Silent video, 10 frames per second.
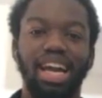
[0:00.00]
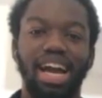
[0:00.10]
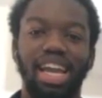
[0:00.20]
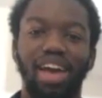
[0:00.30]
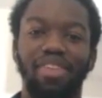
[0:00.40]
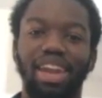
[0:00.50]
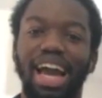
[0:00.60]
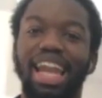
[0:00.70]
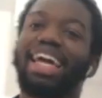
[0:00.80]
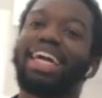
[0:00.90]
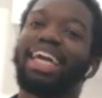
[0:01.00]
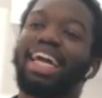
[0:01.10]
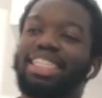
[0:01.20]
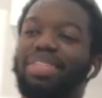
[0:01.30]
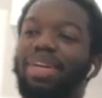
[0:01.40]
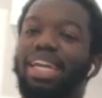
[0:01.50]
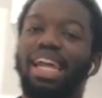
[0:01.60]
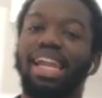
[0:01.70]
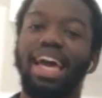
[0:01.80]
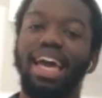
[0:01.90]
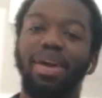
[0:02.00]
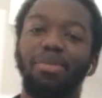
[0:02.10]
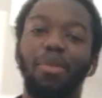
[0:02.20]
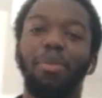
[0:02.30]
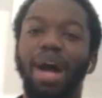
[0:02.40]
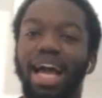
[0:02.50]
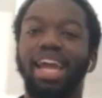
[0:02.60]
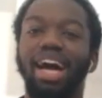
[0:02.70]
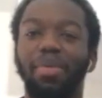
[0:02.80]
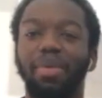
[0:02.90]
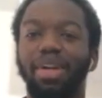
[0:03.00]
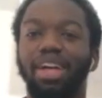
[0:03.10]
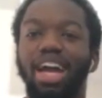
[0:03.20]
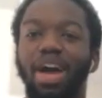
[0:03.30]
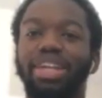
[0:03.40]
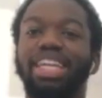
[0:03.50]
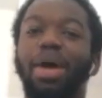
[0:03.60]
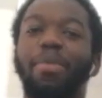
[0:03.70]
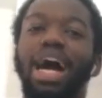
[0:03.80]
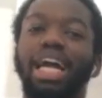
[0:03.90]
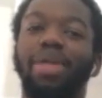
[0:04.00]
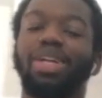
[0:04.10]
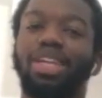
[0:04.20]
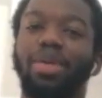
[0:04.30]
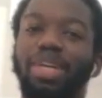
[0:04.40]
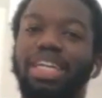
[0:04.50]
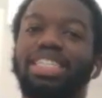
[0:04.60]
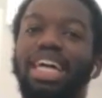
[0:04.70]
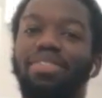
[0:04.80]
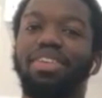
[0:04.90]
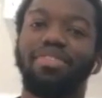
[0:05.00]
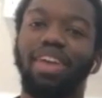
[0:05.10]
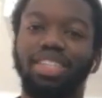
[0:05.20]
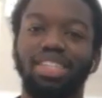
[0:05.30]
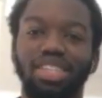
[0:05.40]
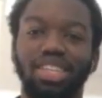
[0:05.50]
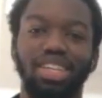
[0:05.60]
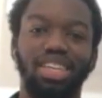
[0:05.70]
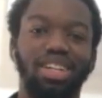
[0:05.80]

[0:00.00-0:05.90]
And I felt like I let it get to me, and I let it all pile up. And when you let it pile up, that's when it begins to have an effect on you.